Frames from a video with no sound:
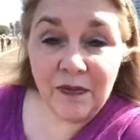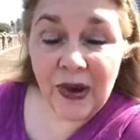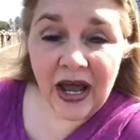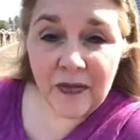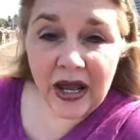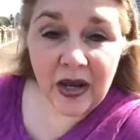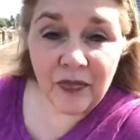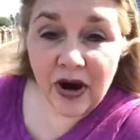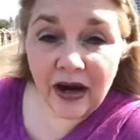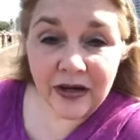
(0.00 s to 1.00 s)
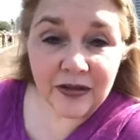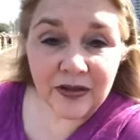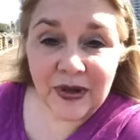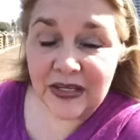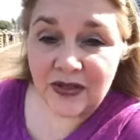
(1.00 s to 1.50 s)
buy my product
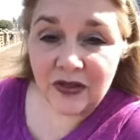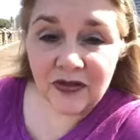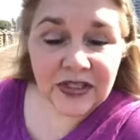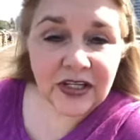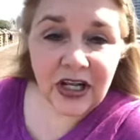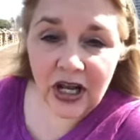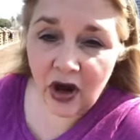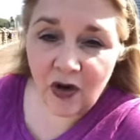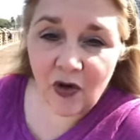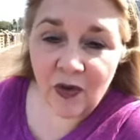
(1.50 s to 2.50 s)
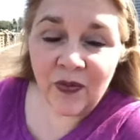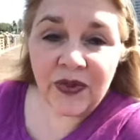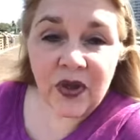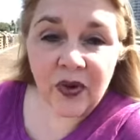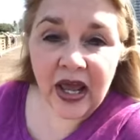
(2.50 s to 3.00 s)
or my service? No,
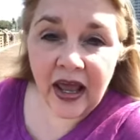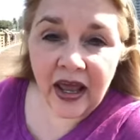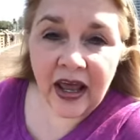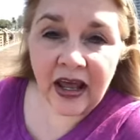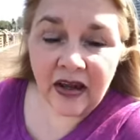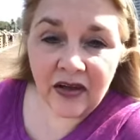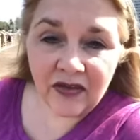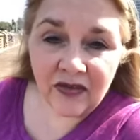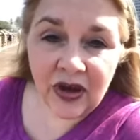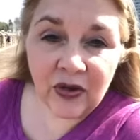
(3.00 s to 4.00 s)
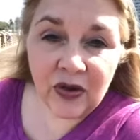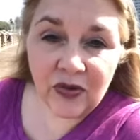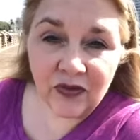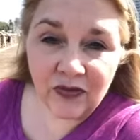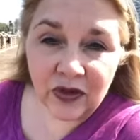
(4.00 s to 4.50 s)
you want to add
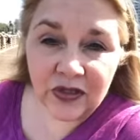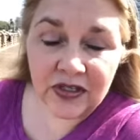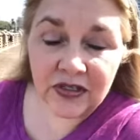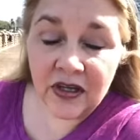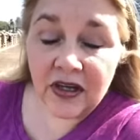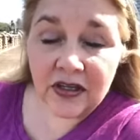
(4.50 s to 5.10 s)
value first.